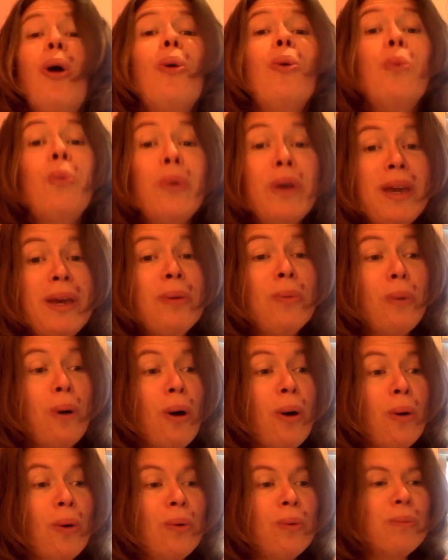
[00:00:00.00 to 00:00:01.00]
We
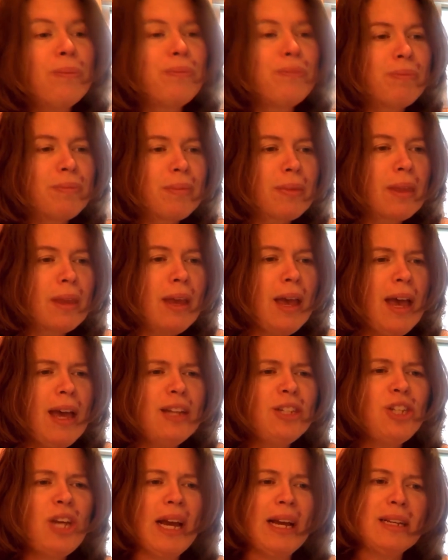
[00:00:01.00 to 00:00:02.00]
won't.
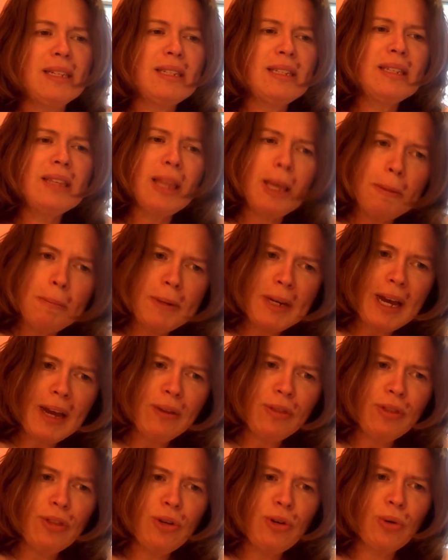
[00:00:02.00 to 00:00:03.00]
Jack slipped
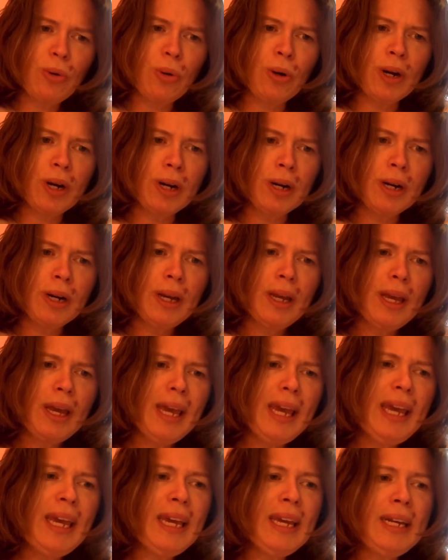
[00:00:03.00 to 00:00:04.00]
out the door.
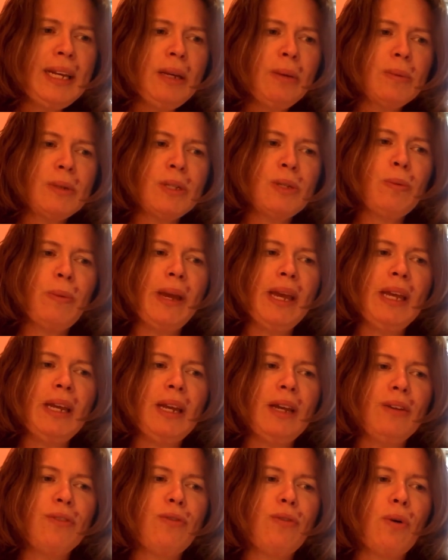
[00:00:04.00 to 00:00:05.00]
Annie was
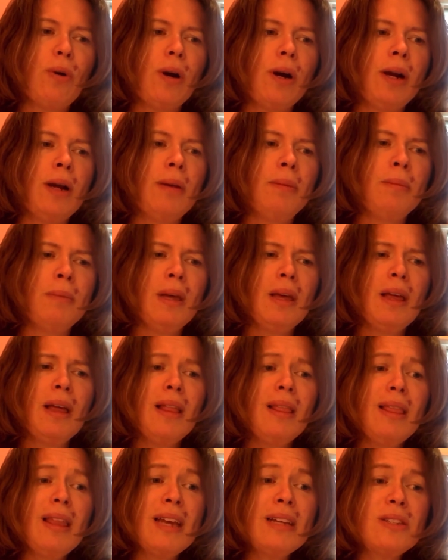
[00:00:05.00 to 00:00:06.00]
waiting for him.
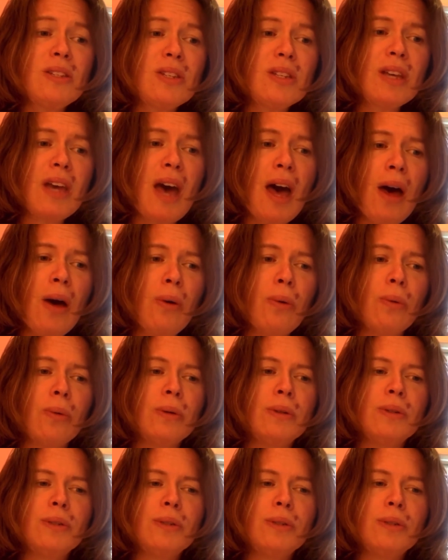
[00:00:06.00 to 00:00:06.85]
Let's go,